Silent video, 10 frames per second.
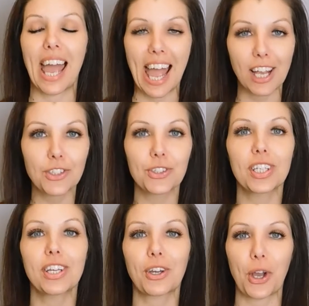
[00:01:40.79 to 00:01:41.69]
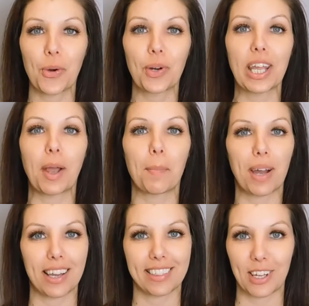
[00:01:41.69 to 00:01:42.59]
actually coding
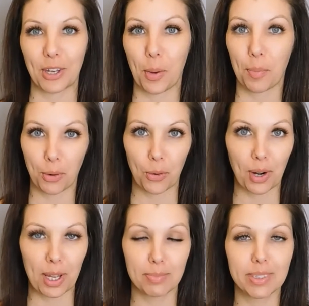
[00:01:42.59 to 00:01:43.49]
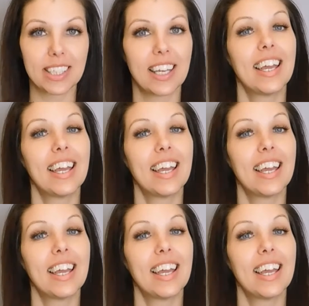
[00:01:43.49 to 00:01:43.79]
Python programs.